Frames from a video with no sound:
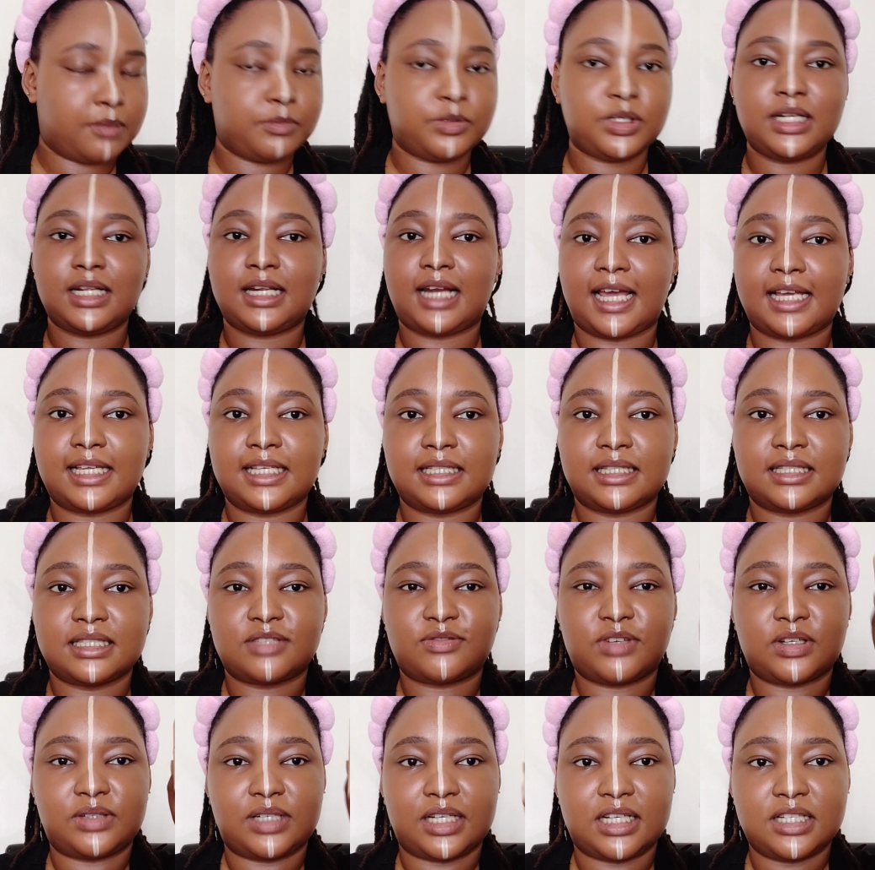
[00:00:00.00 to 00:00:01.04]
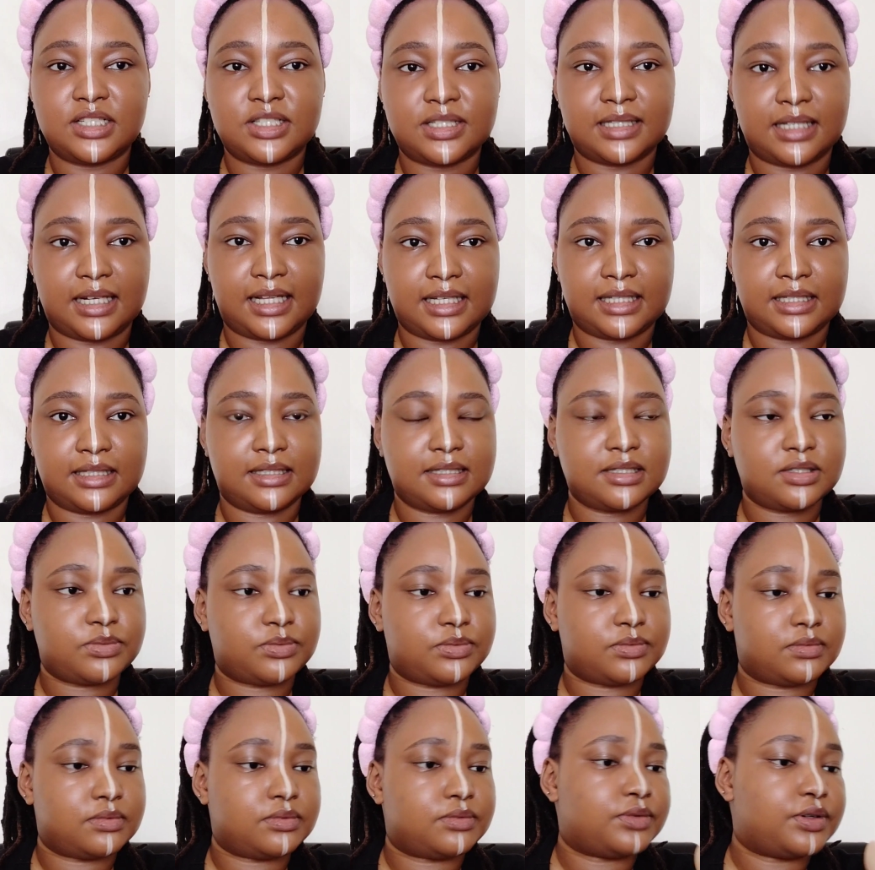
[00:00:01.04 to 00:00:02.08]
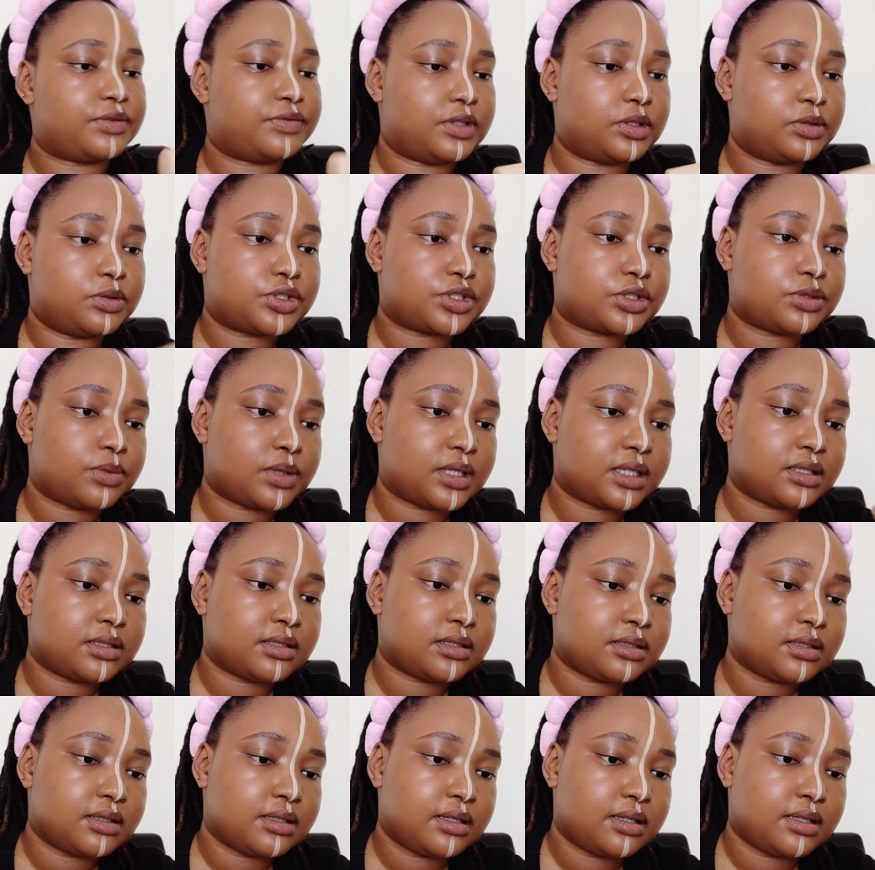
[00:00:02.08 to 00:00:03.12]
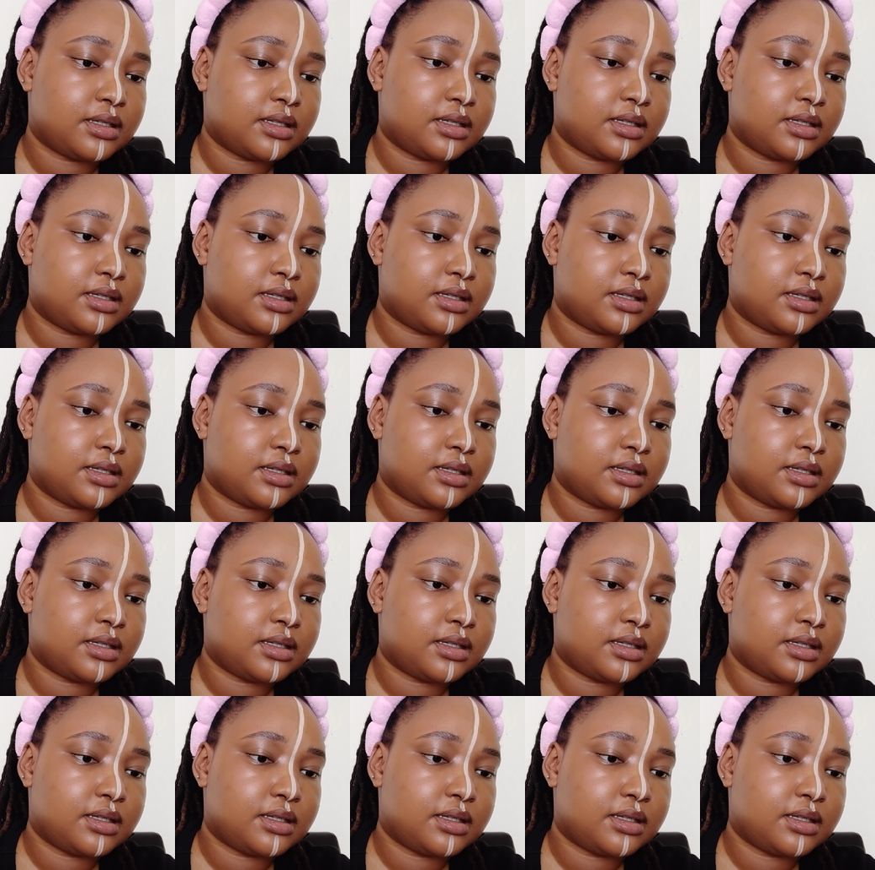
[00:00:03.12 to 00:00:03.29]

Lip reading: I'm really liking this foundation, like this Revolution one.